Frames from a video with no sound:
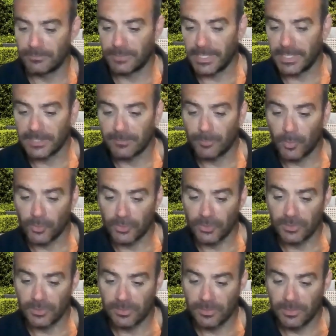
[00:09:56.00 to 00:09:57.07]
getting
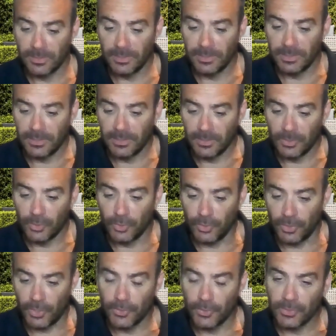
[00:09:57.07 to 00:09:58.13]
sponsors you
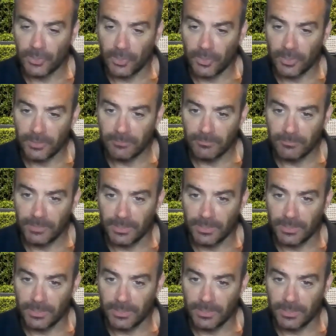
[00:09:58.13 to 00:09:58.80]
don't use a lot,